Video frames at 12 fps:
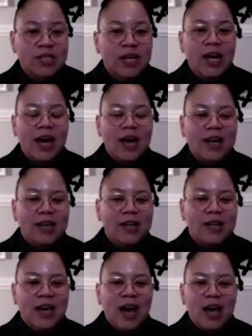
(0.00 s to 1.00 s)
And I
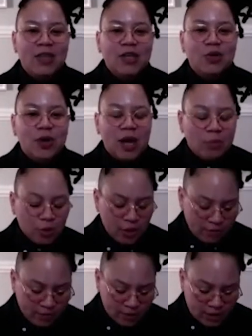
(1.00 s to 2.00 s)
think you and I both
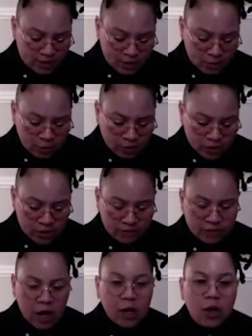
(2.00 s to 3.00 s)
have the sensibility of
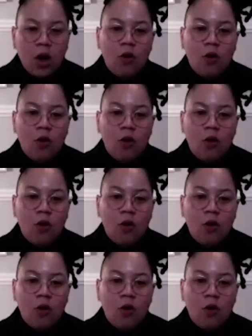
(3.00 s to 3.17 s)
not